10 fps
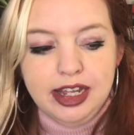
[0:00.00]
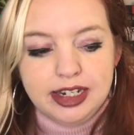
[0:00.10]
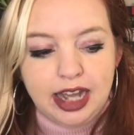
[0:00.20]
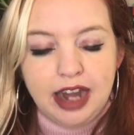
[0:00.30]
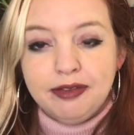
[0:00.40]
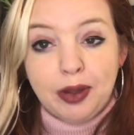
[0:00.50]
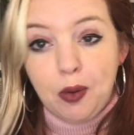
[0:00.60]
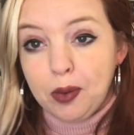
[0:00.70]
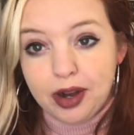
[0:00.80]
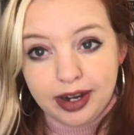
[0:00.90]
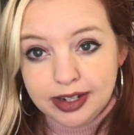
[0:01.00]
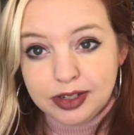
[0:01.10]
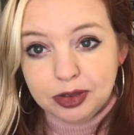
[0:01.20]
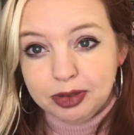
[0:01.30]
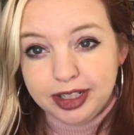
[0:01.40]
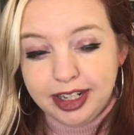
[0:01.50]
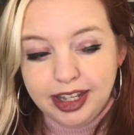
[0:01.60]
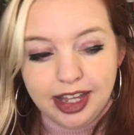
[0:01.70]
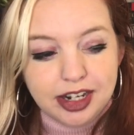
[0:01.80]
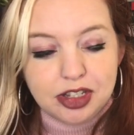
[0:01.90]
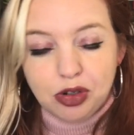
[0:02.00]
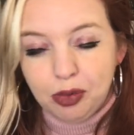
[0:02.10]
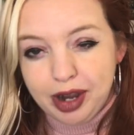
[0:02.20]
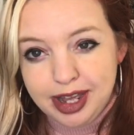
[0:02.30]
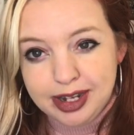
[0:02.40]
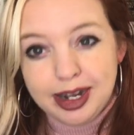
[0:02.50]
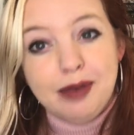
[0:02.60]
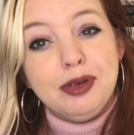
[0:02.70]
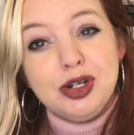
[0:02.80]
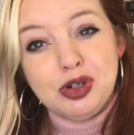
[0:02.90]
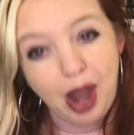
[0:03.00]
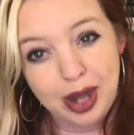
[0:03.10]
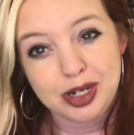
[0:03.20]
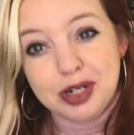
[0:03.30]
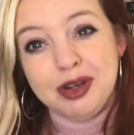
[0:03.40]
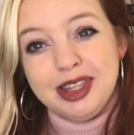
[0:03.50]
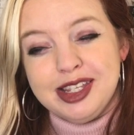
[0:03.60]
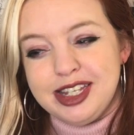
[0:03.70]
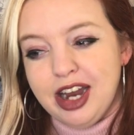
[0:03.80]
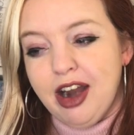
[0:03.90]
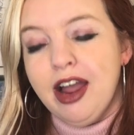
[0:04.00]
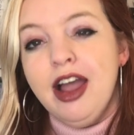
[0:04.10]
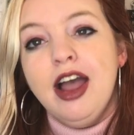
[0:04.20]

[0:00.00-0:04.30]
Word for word: to kind of like organize your reading, and it's great. And I'm gonna try to do it this year.